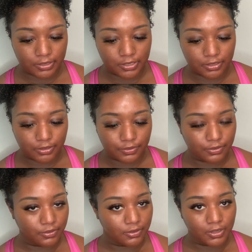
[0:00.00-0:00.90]
Tiff,
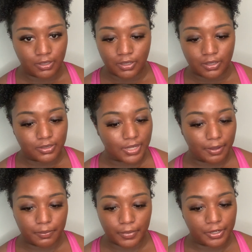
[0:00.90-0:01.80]

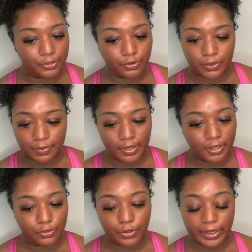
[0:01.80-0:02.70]
type of money you're going to be paying,